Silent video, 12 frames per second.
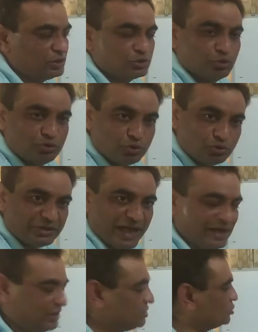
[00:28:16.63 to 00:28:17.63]
To do
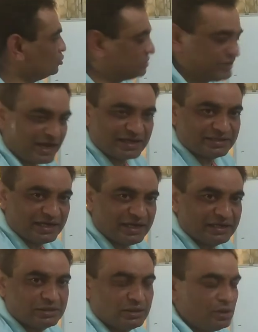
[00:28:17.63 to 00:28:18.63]
that, to check
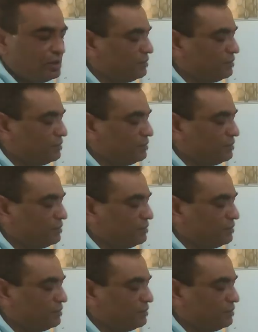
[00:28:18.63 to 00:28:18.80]
that,